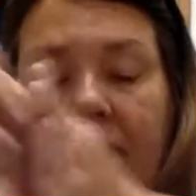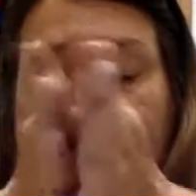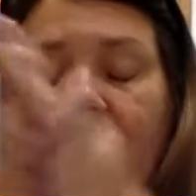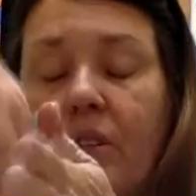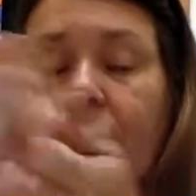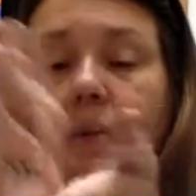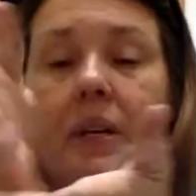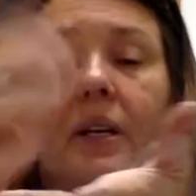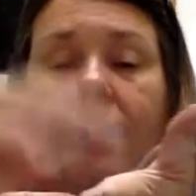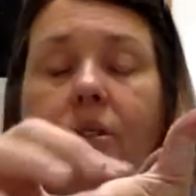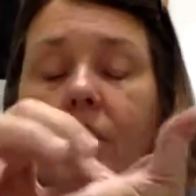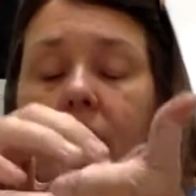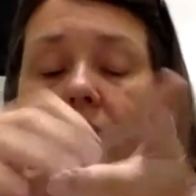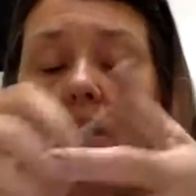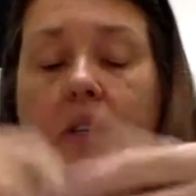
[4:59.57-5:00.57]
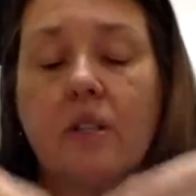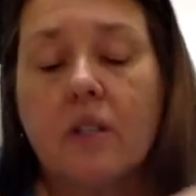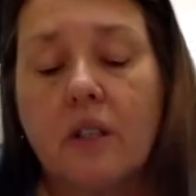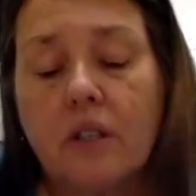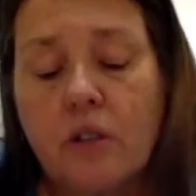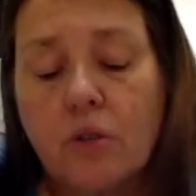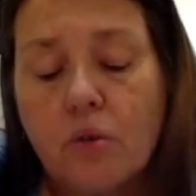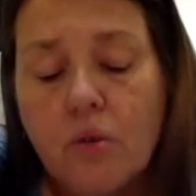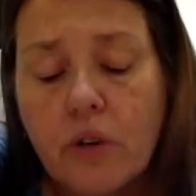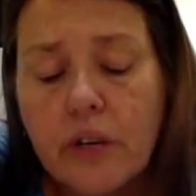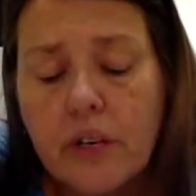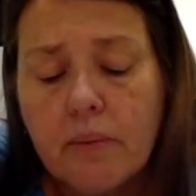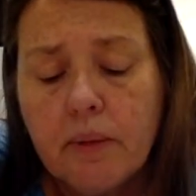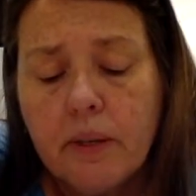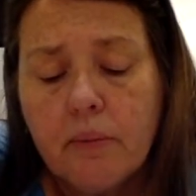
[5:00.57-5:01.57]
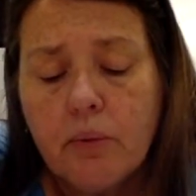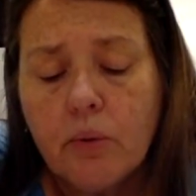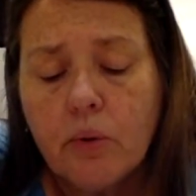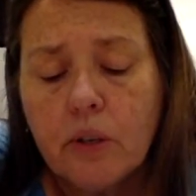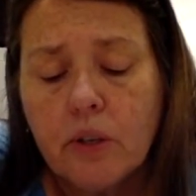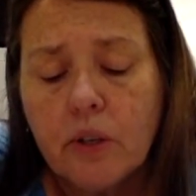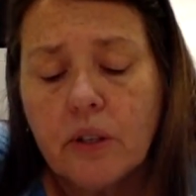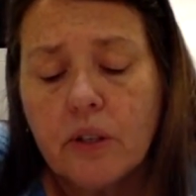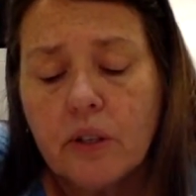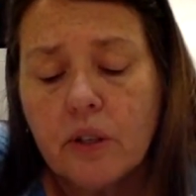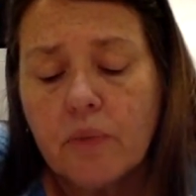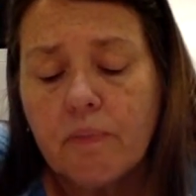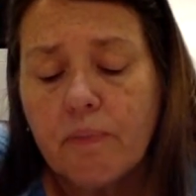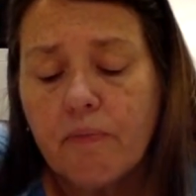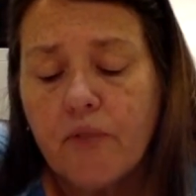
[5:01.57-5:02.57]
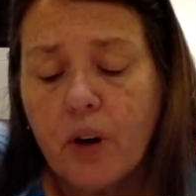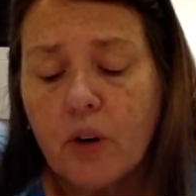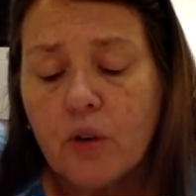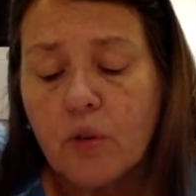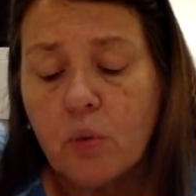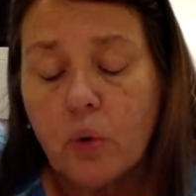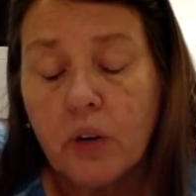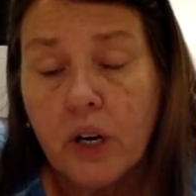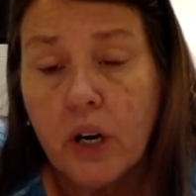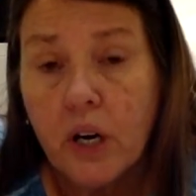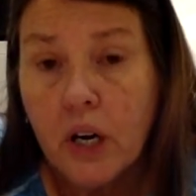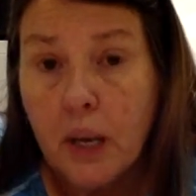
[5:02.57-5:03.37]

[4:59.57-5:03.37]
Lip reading: just because it's extremely important you get this first one